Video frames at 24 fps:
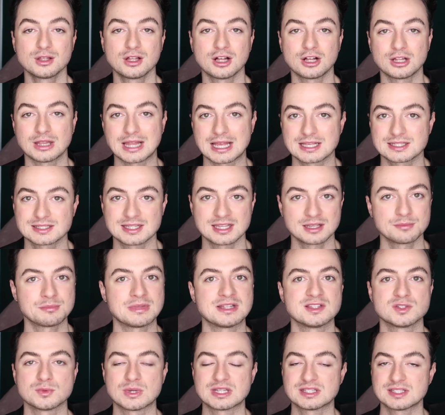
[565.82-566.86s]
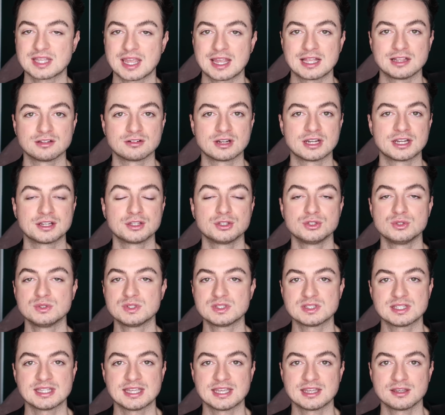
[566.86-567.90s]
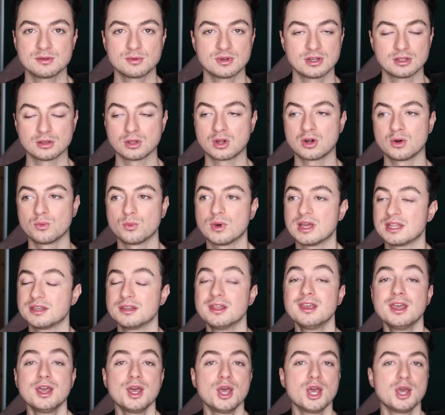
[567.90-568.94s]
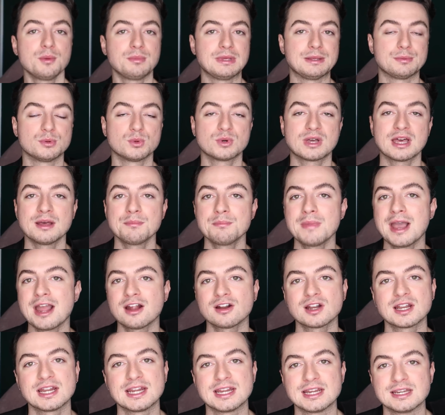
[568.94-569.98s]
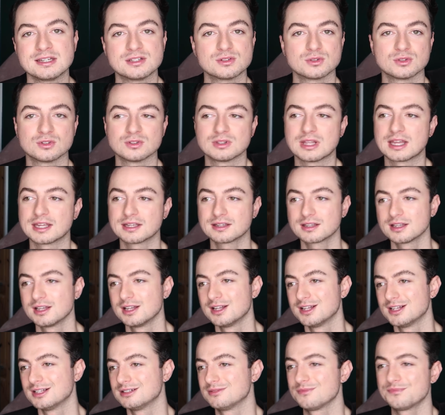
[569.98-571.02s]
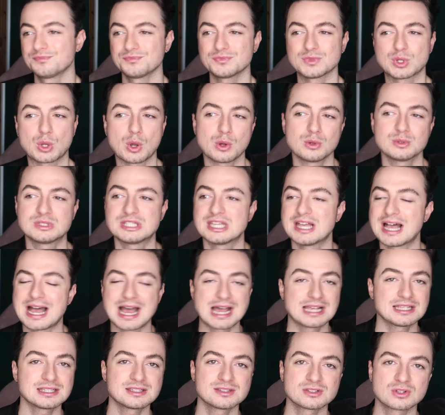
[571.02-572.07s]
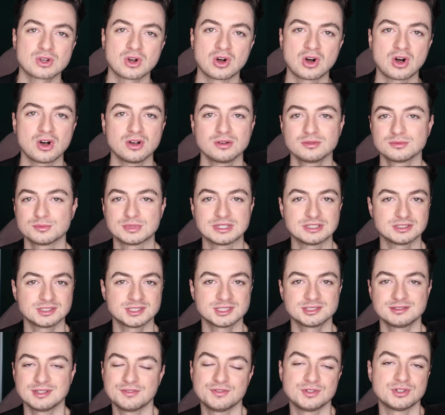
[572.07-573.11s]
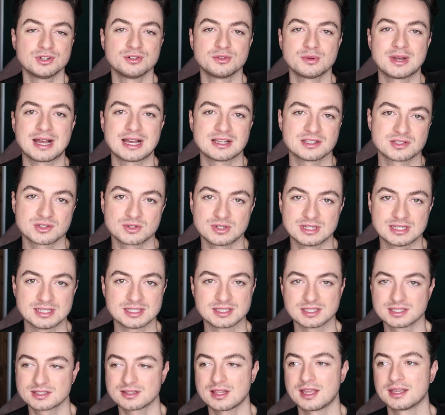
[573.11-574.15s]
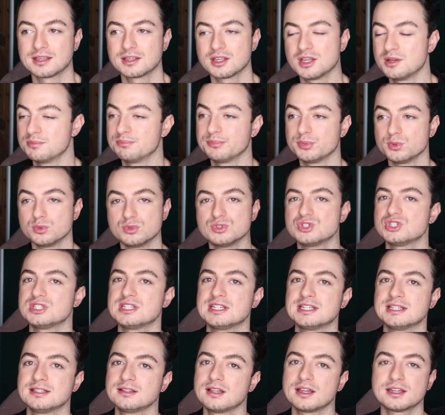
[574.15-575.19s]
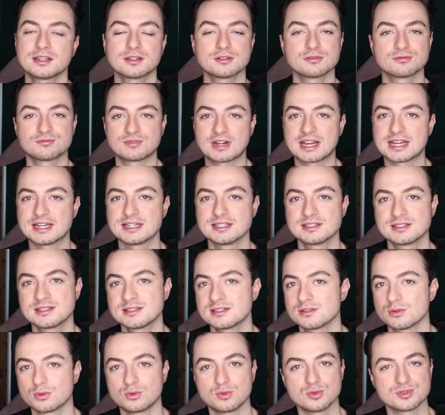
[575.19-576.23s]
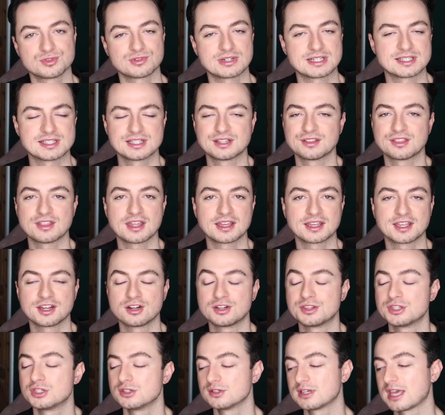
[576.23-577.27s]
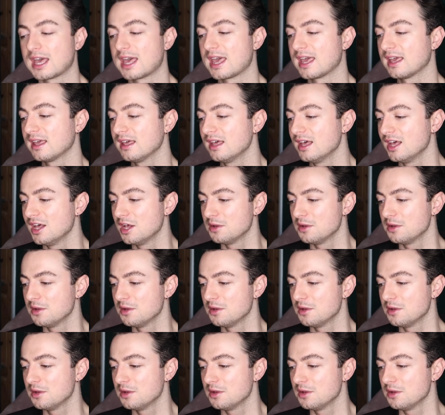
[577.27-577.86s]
classic menswear tailoring. You see it a lot when people get married or like go to Ascot, which if you don't know what Ascot is, it's like a bougie like race horse racing thing here in the UK.